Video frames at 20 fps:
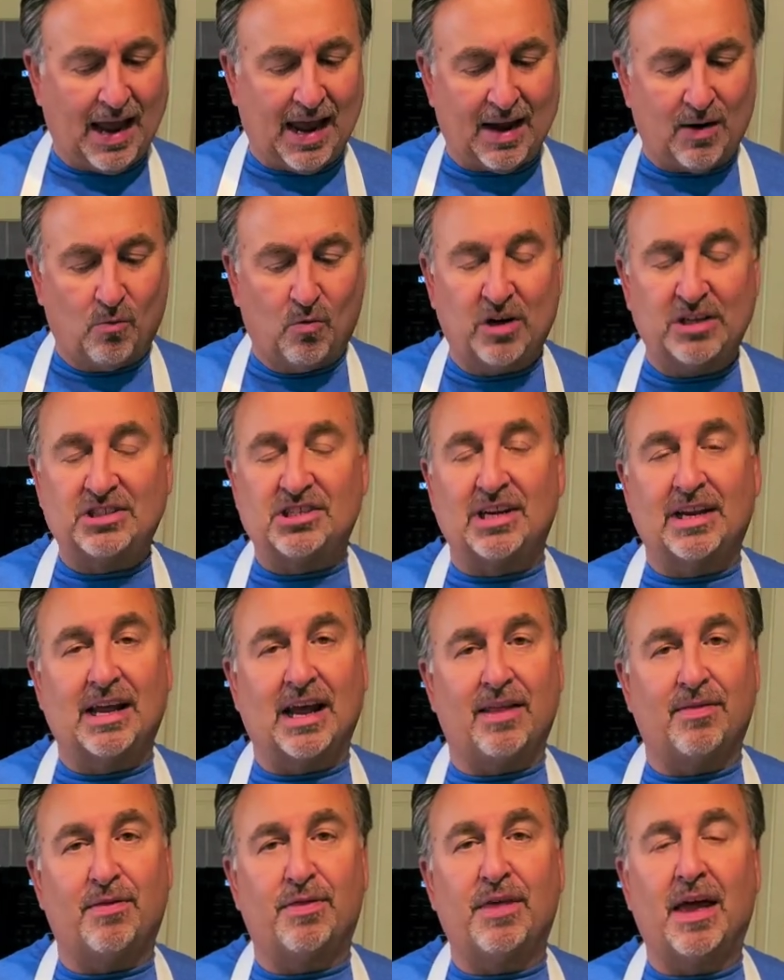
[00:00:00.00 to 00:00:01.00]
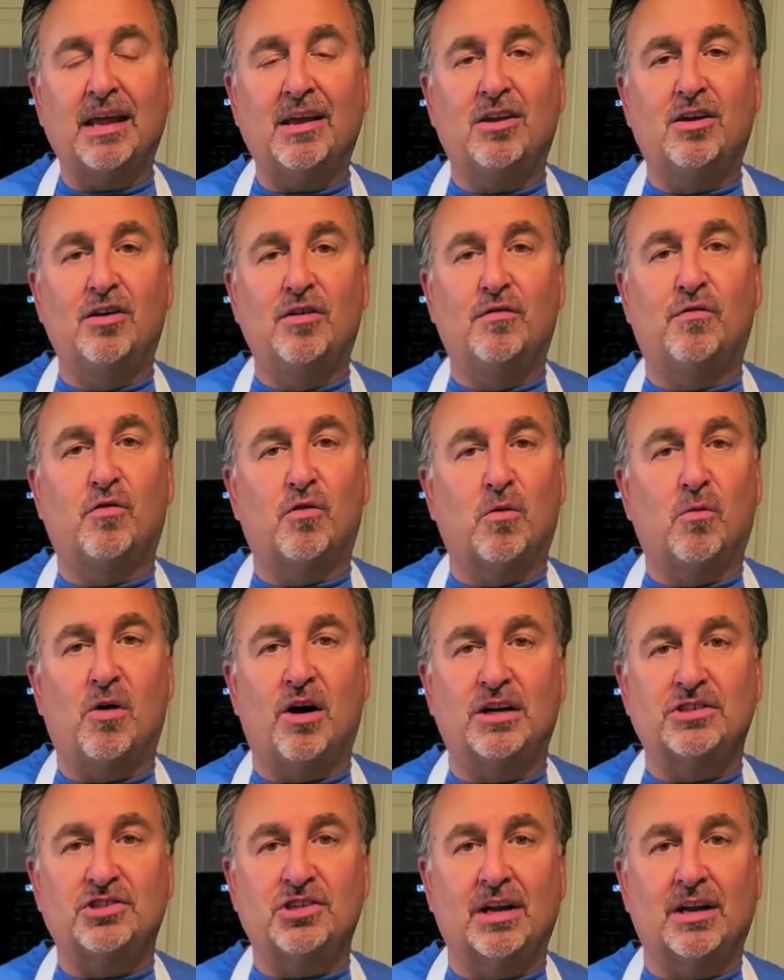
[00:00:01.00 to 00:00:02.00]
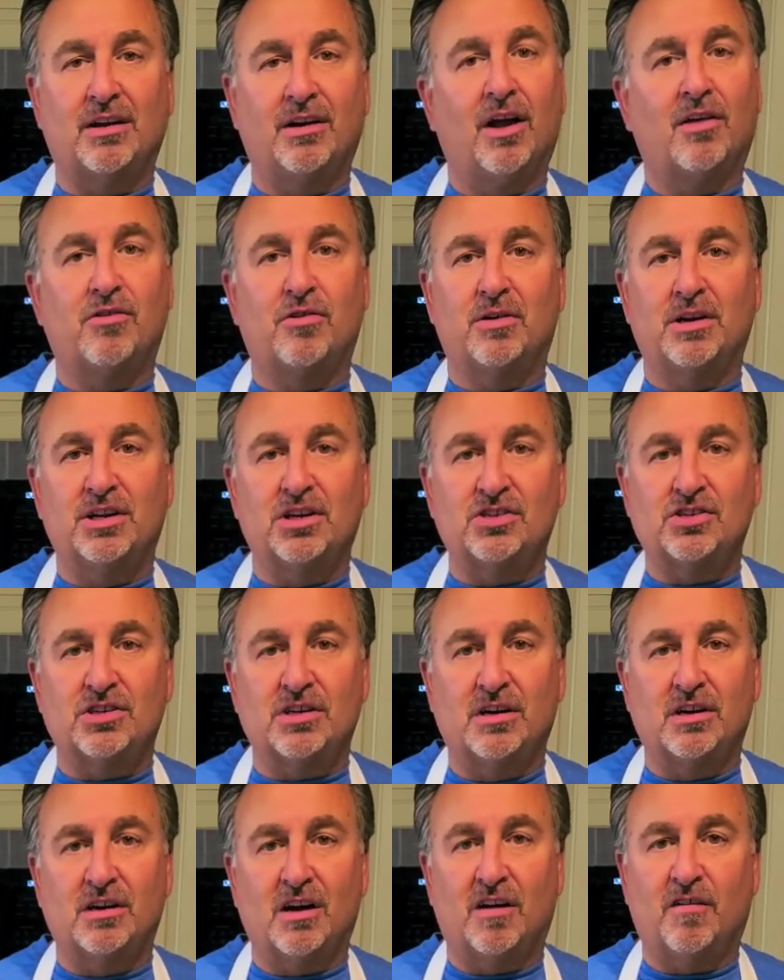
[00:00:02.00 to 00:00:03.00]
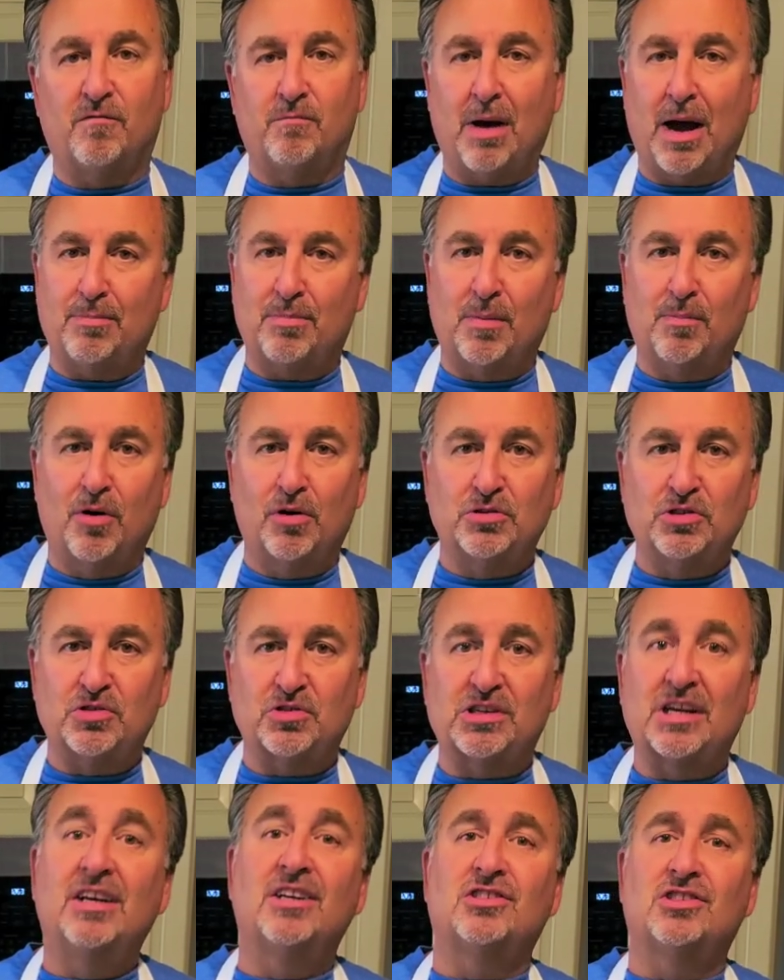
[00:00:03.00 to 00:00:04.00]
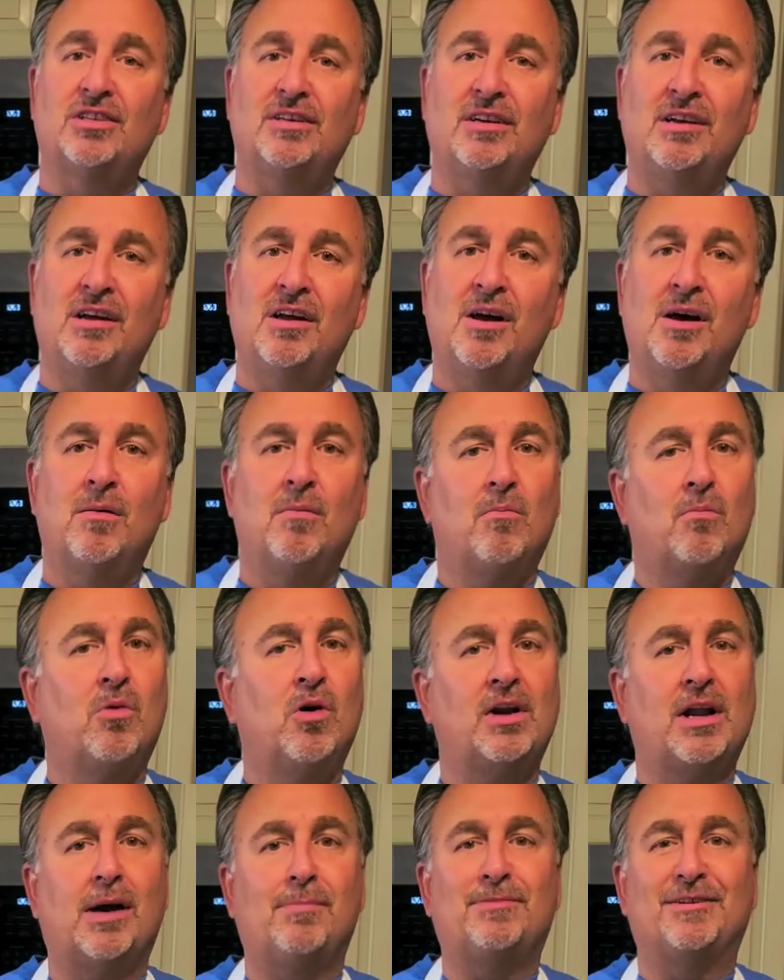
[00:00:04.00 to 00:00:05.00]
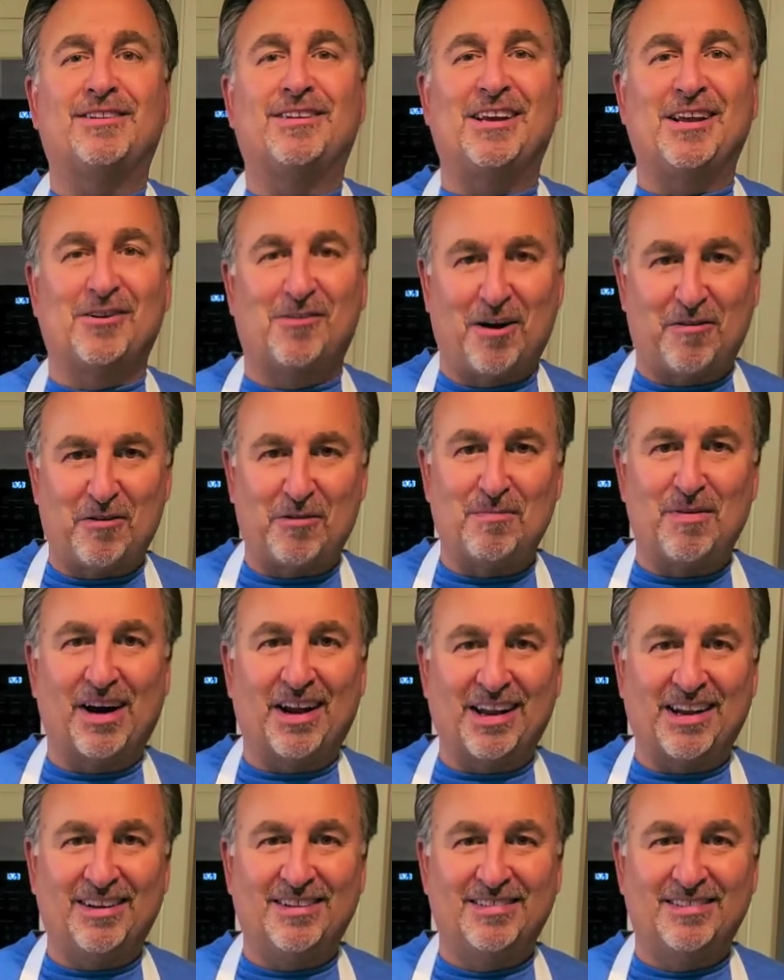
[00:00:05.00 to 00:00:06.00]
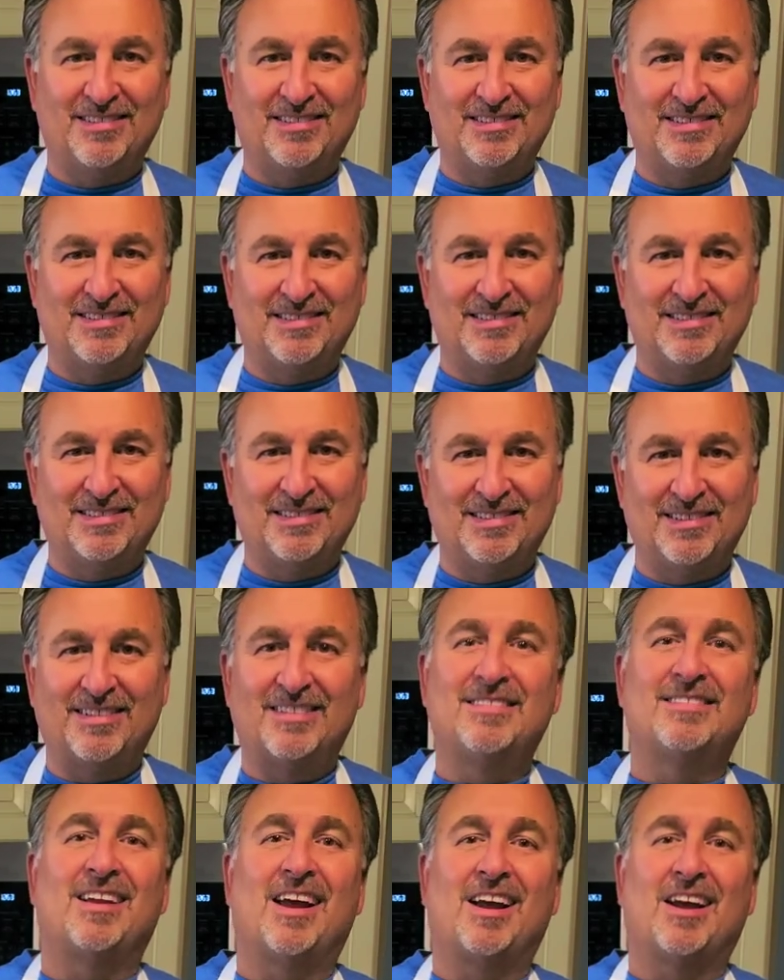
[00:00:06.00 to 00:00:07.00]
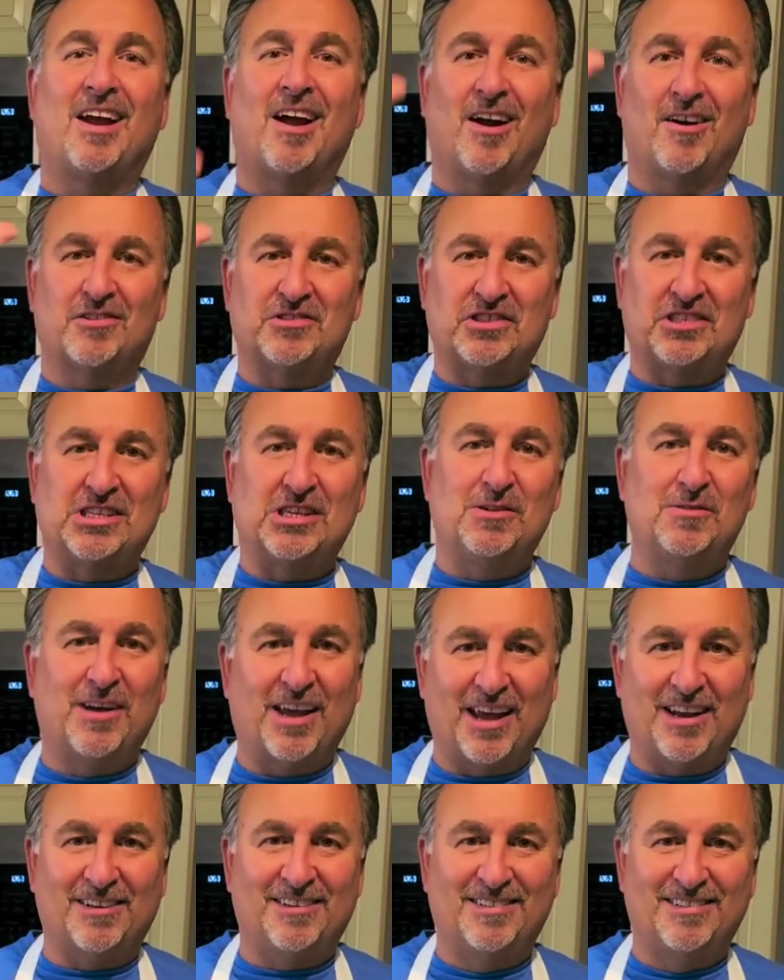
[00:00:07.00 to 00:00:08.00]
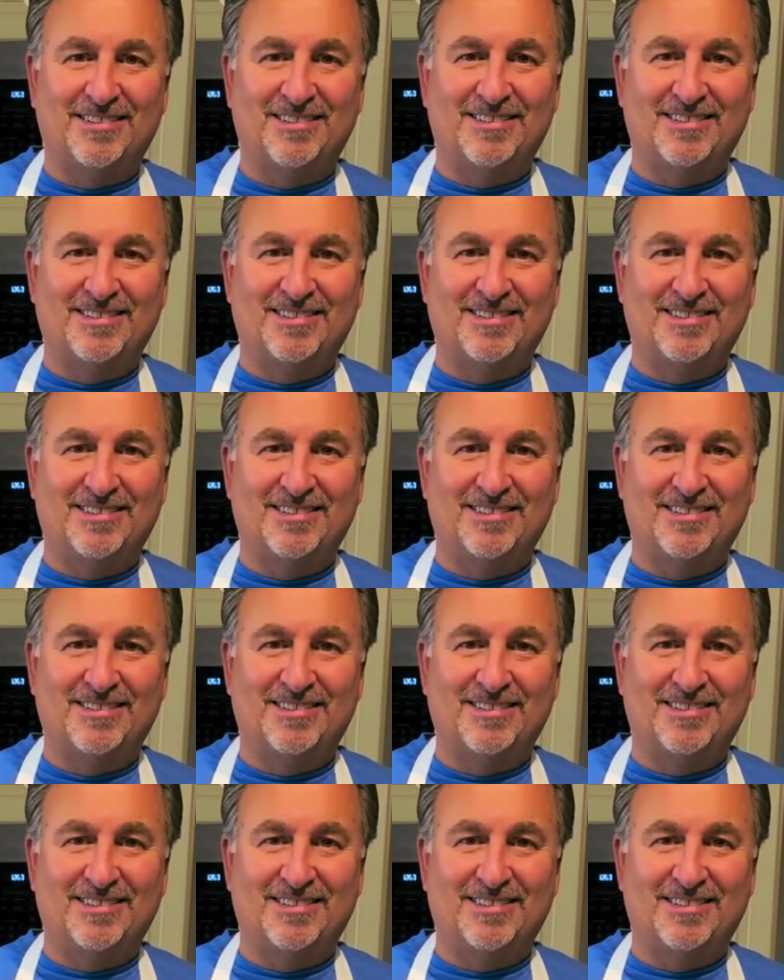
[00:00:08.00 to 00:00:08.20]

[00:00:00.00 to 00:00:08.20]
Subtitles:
And once again, thank you for watching another edition of Papa Bojo's Kitchen. Buon appetito, everybody. Take care. See you again.